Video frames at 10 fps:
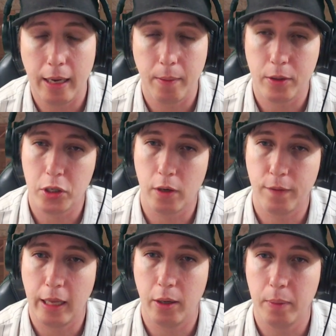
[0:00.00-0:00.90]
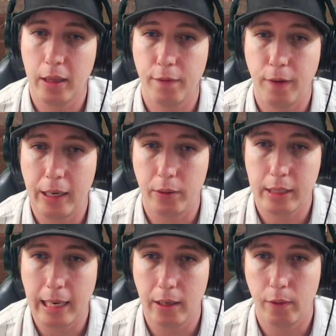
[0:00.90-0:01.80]
I'm not sure if that'll be the final
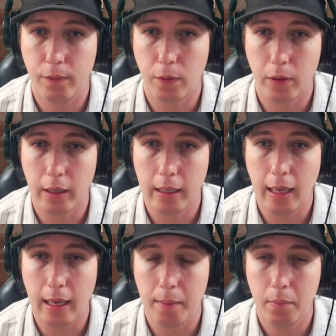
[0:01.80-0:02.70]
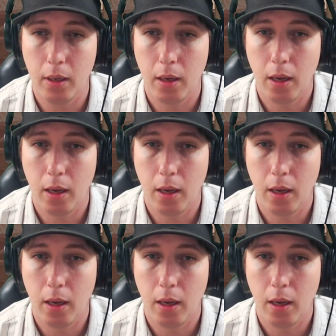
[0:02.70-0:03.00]
title for the game.